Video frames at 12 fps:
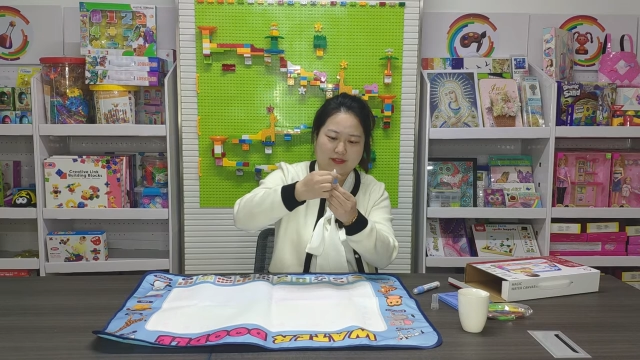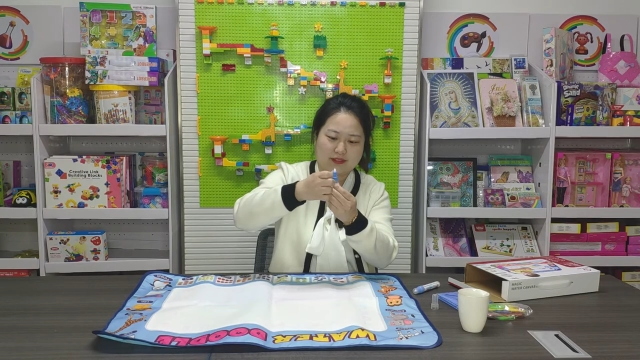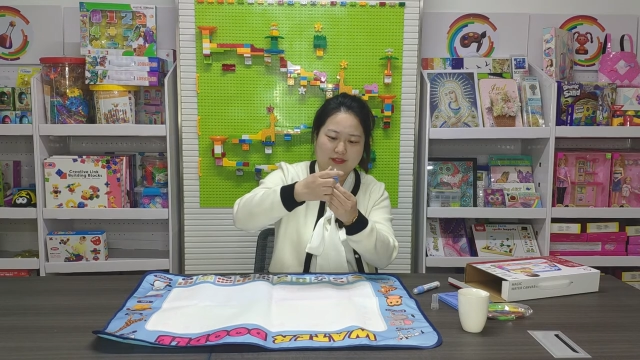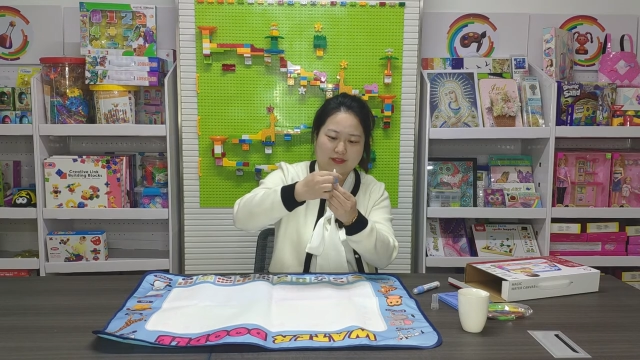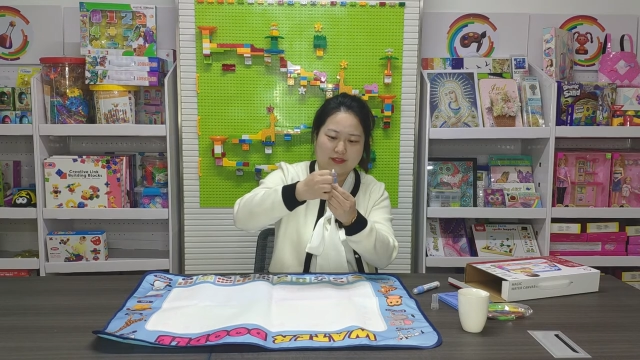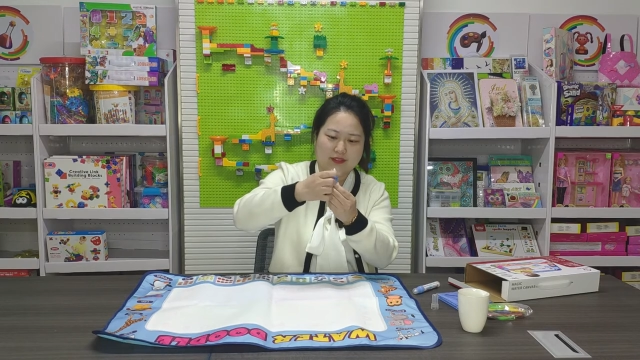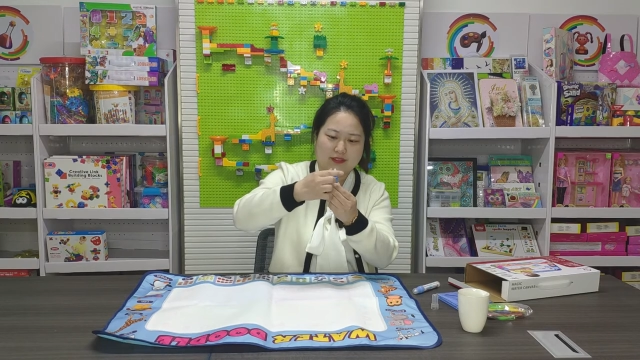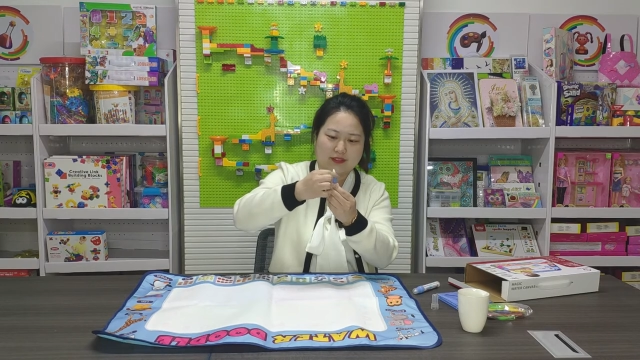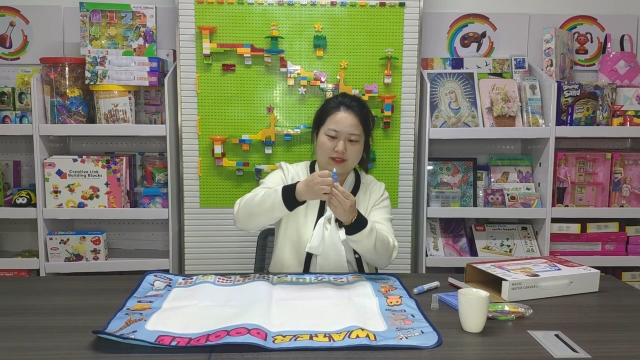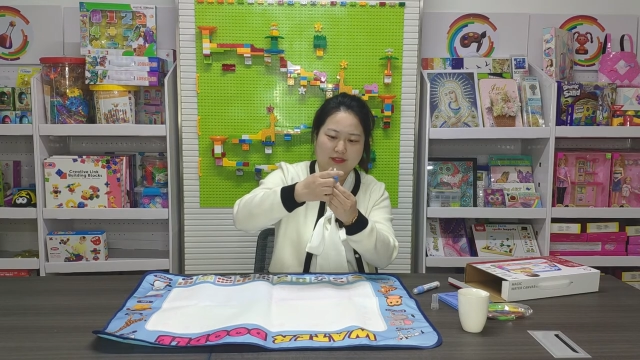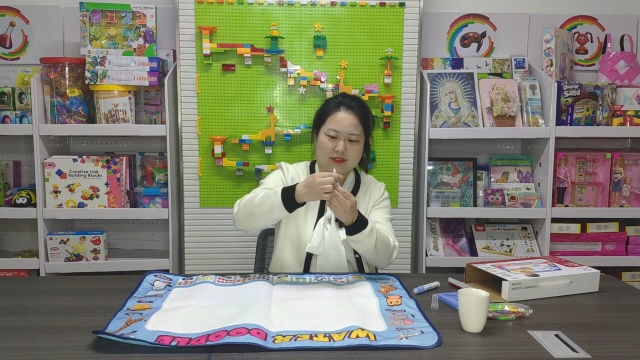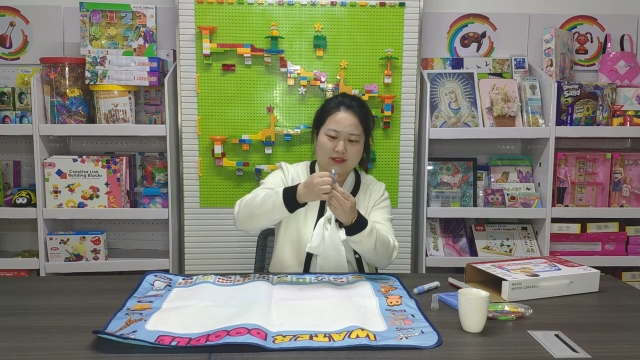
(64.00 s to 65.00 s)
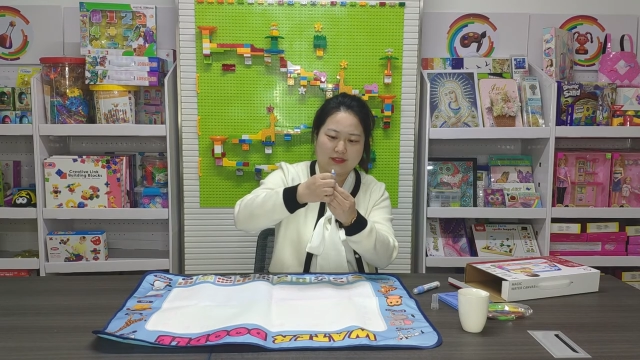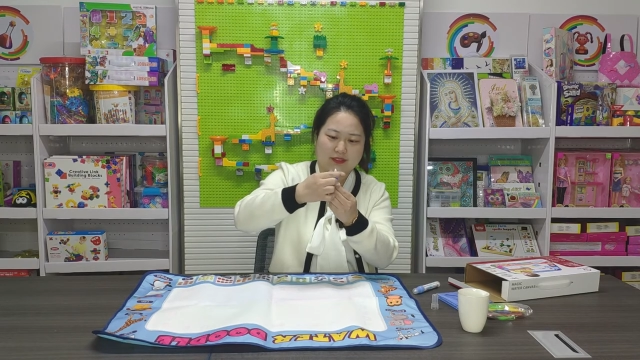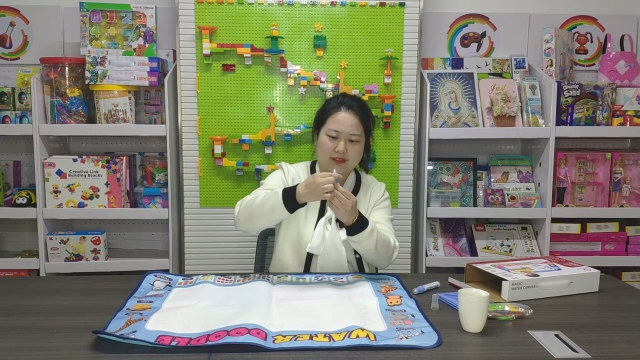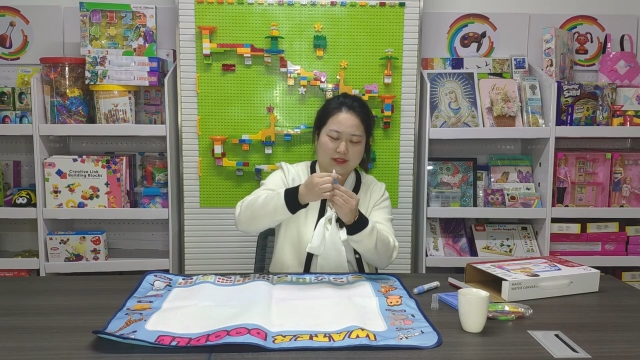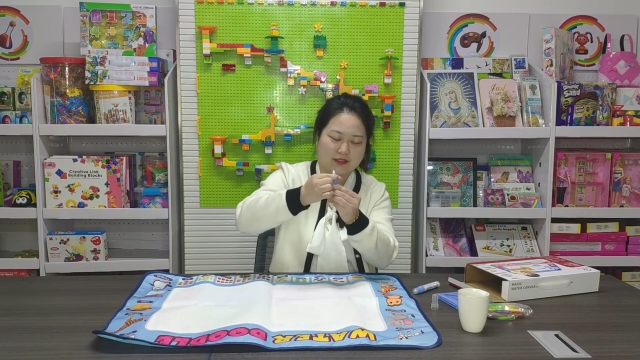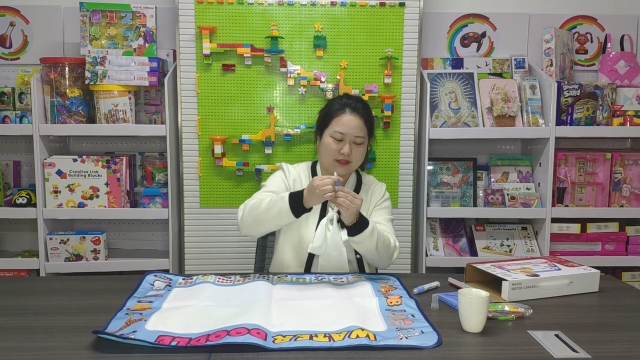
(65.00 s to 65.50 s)

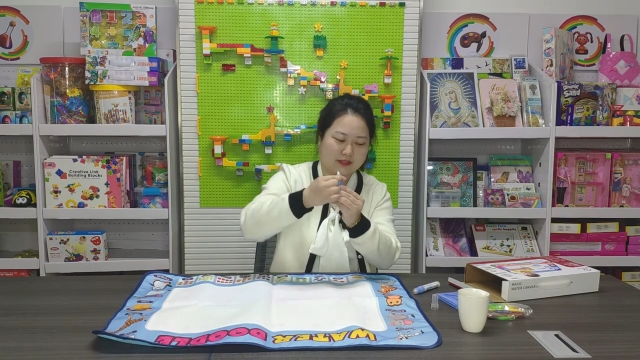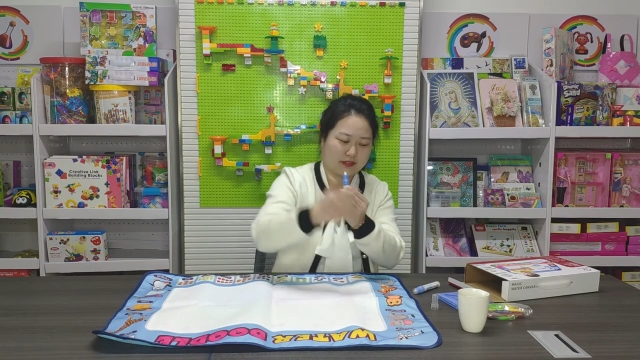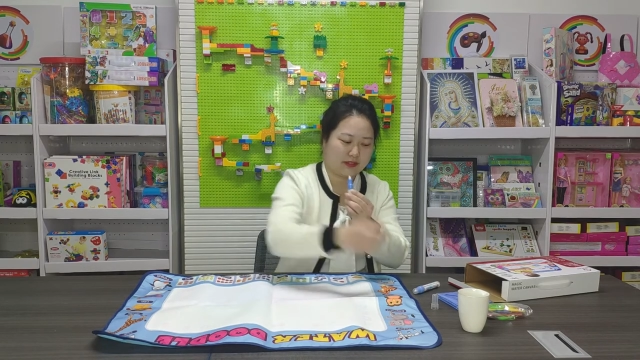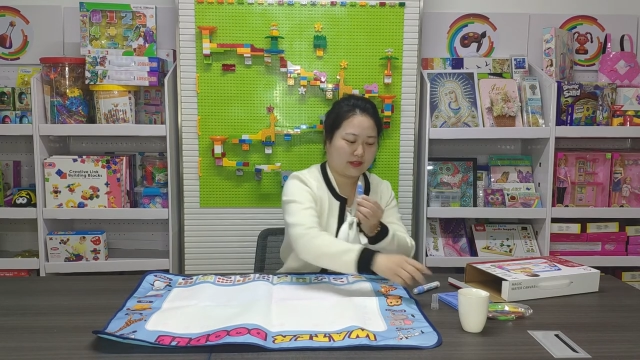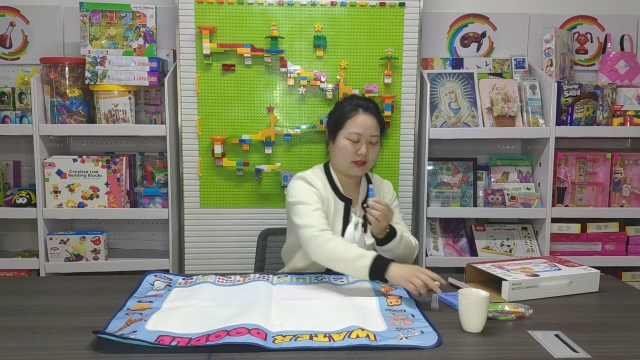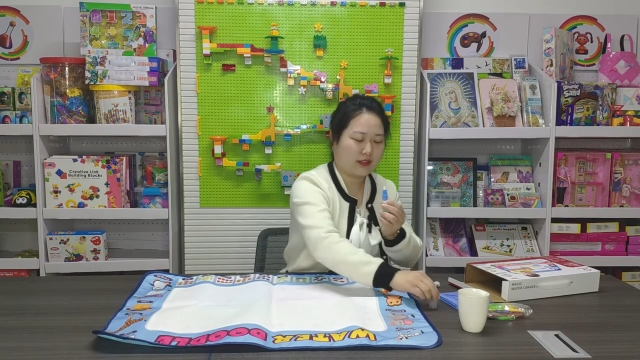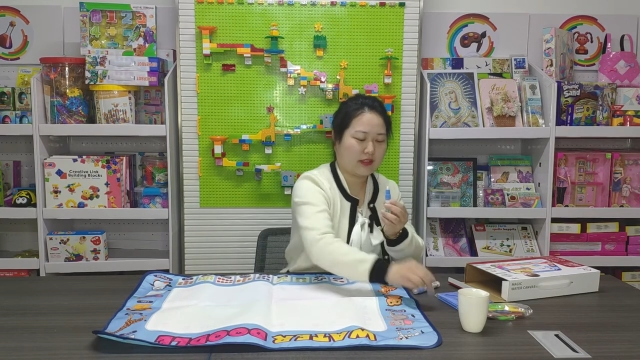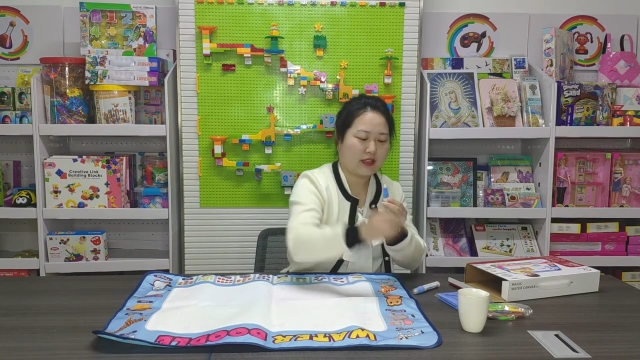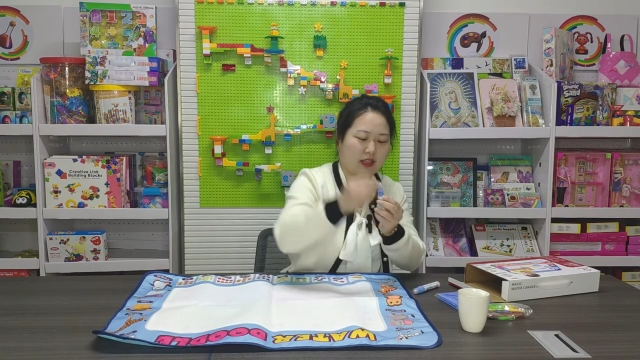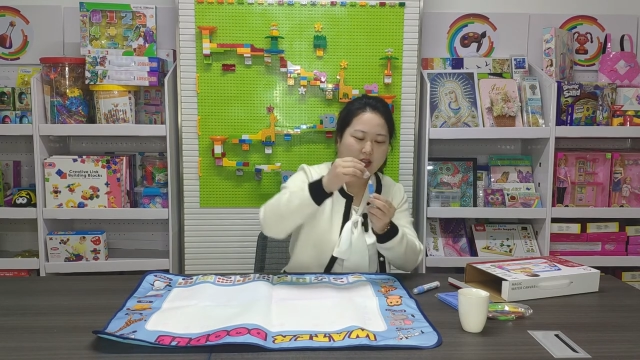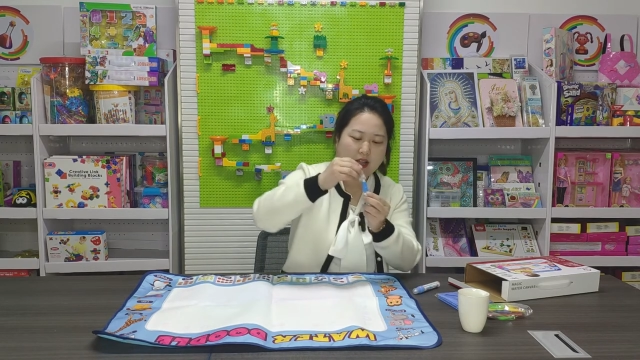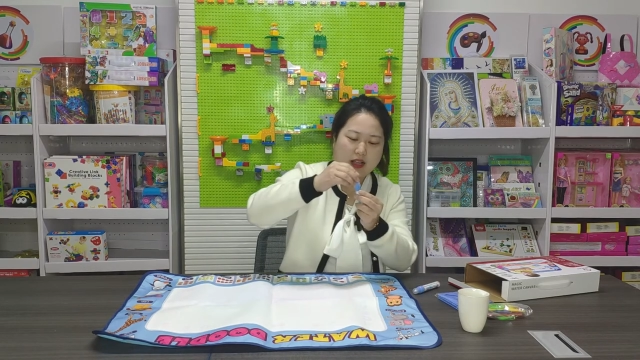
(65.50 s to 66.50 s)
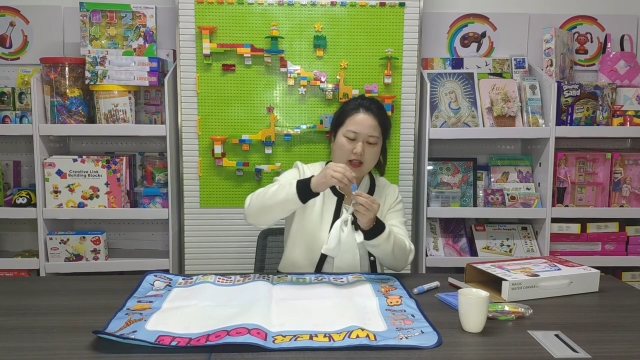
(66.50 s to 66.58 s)
(silence)